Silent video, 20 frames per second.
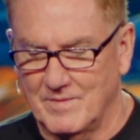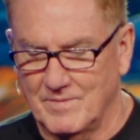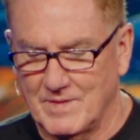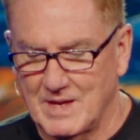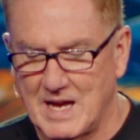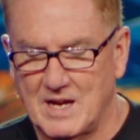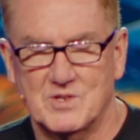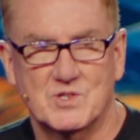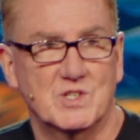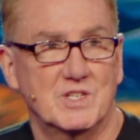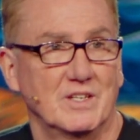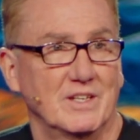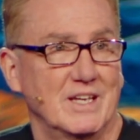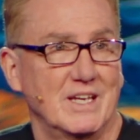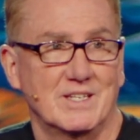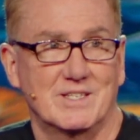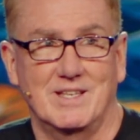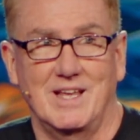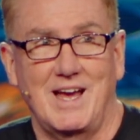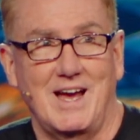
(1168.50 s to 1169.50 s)
How silly
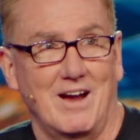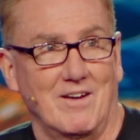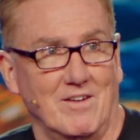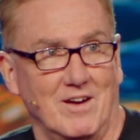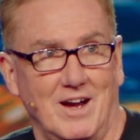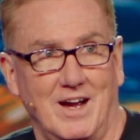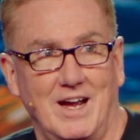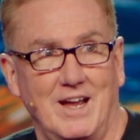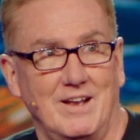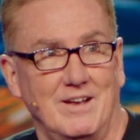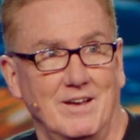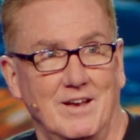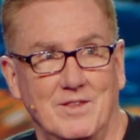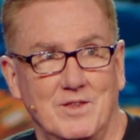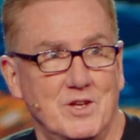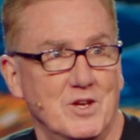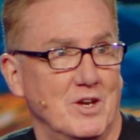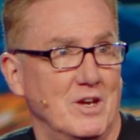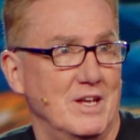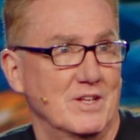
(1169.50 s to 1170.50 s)
is that, right?
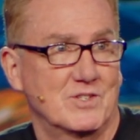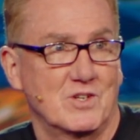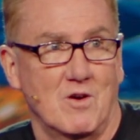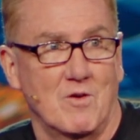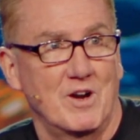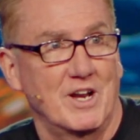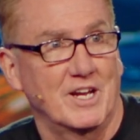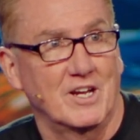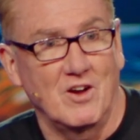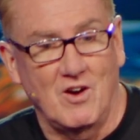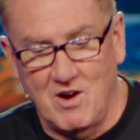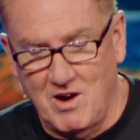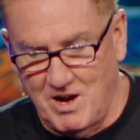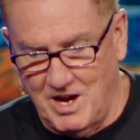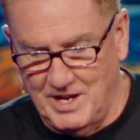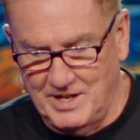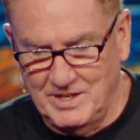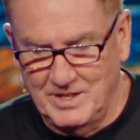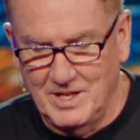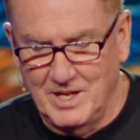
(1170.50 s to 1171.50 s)
It's already
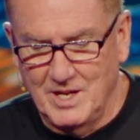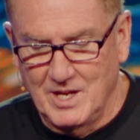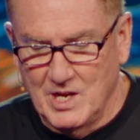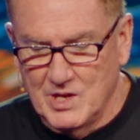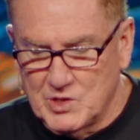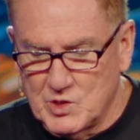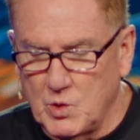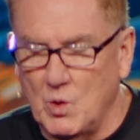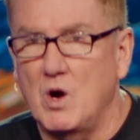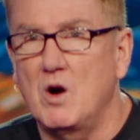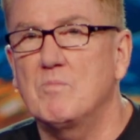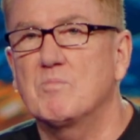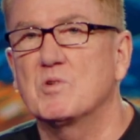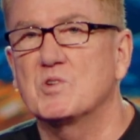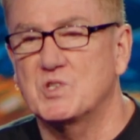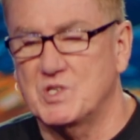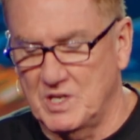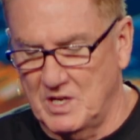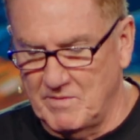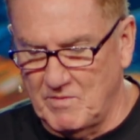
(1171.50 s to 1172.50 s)
gone.
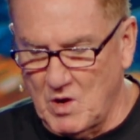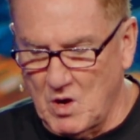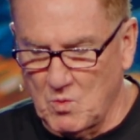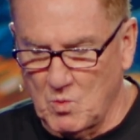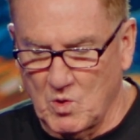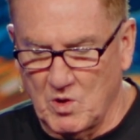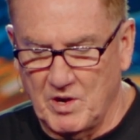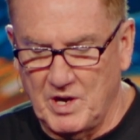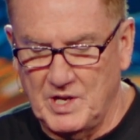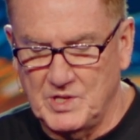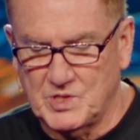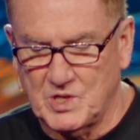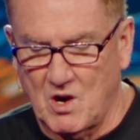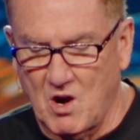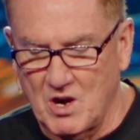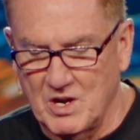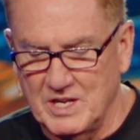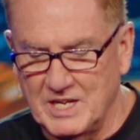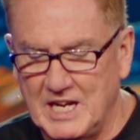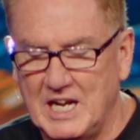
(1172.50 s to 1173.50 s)
12% of our worries
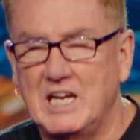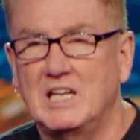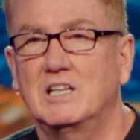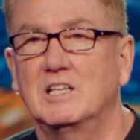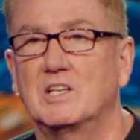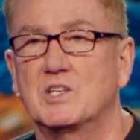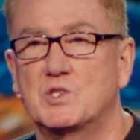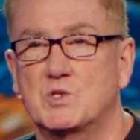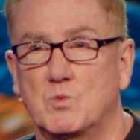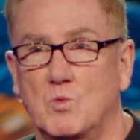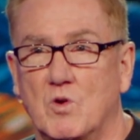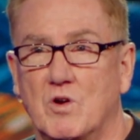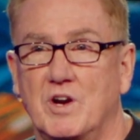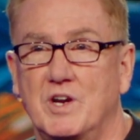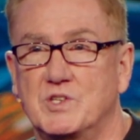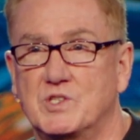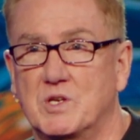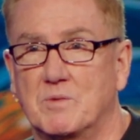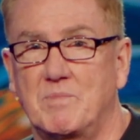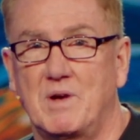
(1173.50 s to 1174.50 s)
are needless
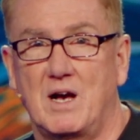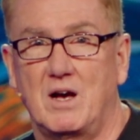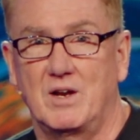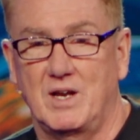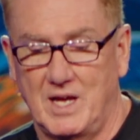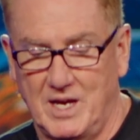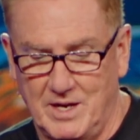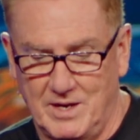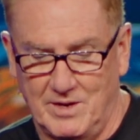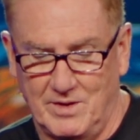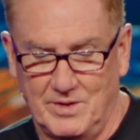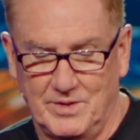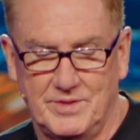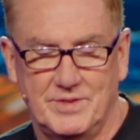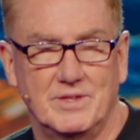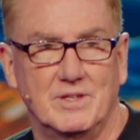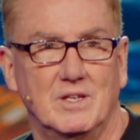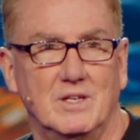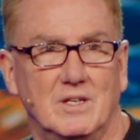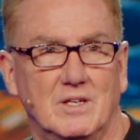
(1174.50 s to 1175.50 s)
worries about
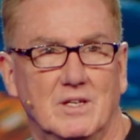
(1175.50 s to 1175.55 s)
health,